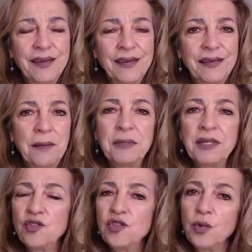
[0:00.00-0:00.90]
that means
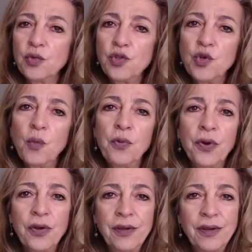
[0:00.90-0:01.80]
there is no burn.
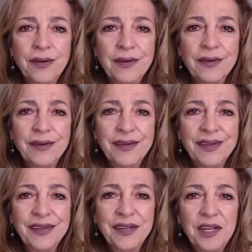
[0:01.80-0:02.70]

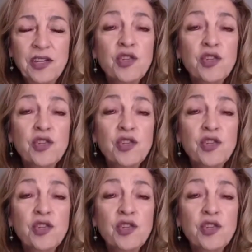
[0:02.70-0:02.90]
So